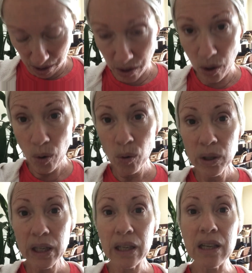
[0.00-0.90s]
the
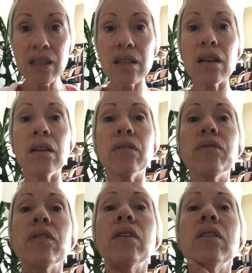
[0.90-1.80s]
holiness of
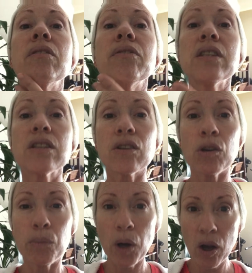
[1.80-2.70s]
the
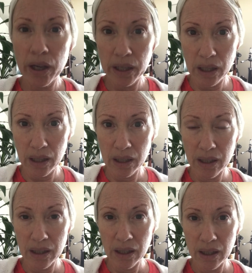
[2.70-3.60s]
physical body
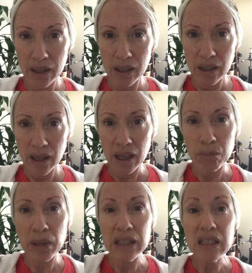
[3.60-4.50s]

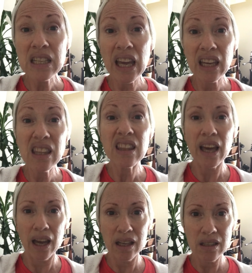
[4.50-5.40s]
and maintain
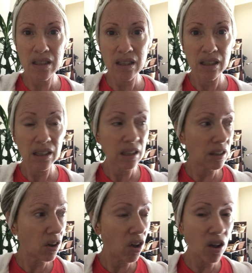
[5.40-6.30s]
that
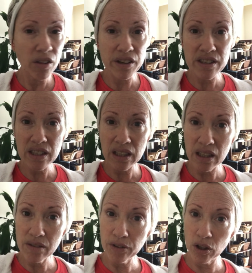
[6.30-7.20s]
in all this
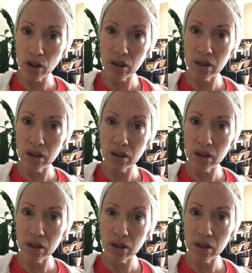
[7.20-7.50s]
evil